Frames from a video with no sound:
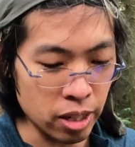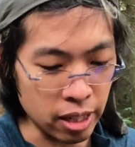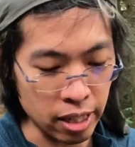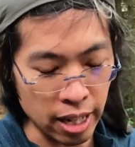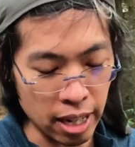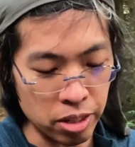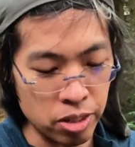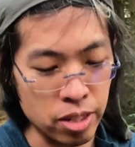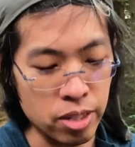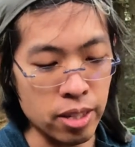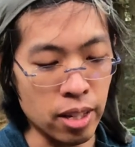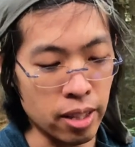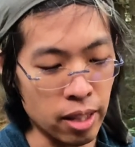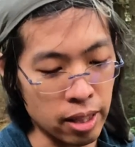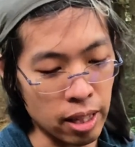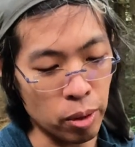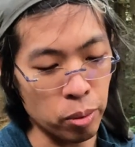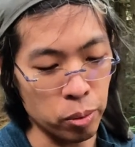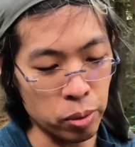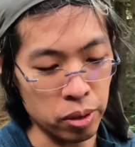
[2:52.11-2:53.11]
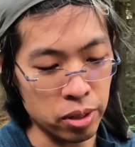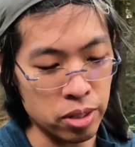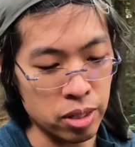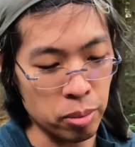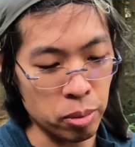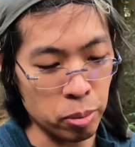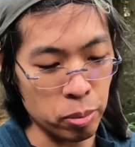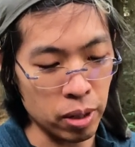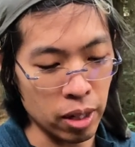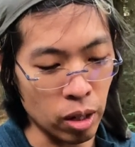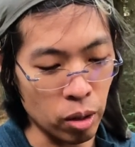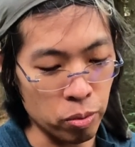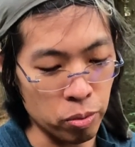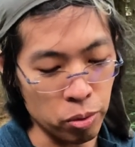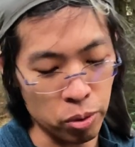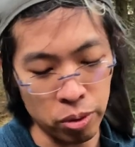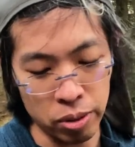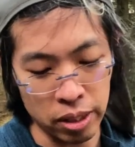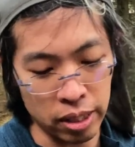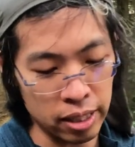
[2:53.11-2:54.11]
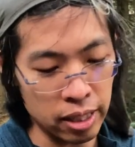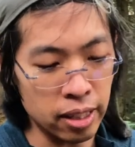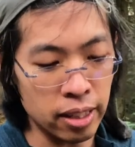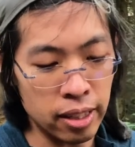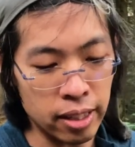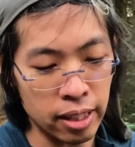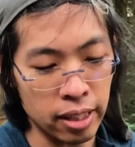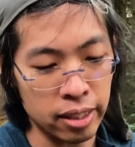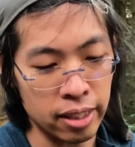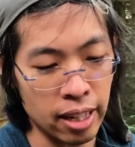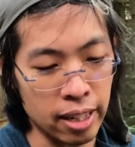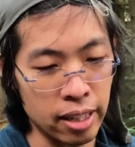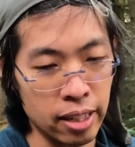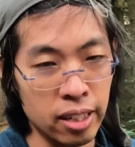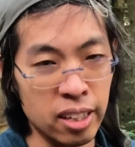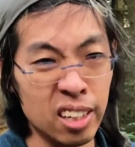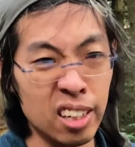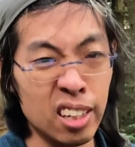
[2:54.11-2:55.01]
He actually said that really seemed to be helpful, and he didn't think that it